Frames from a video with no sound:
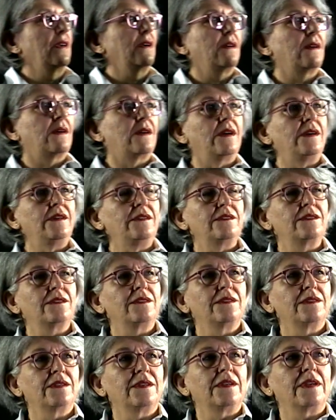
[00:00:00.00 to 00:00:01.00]
heart,
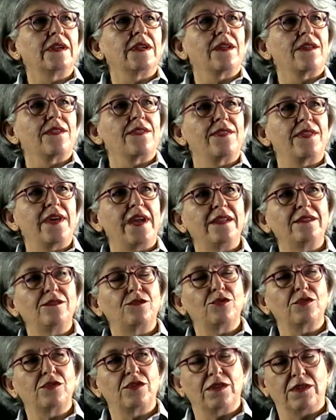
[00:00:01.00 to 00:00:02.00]
then
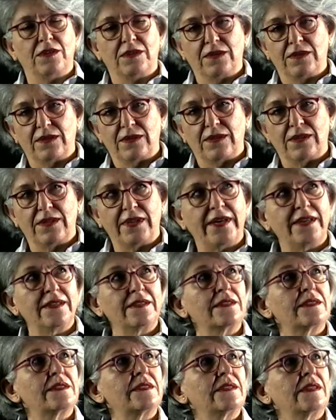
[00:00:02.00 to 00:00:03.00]
to the
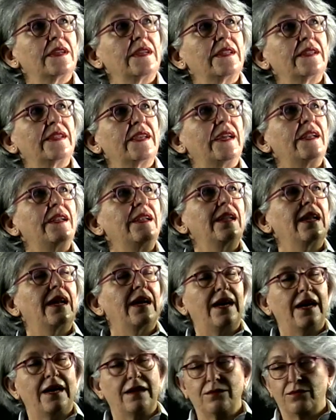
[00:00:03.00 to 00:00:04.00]
lungs, then
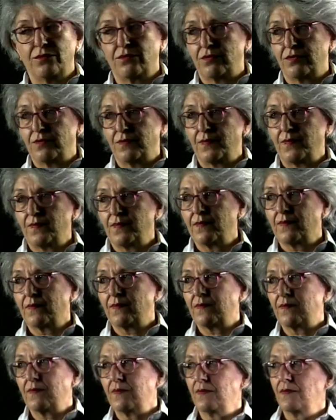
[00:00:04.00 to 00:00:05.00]
out.
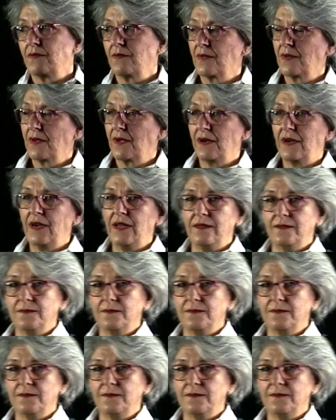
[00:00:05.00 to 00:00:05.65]
All right?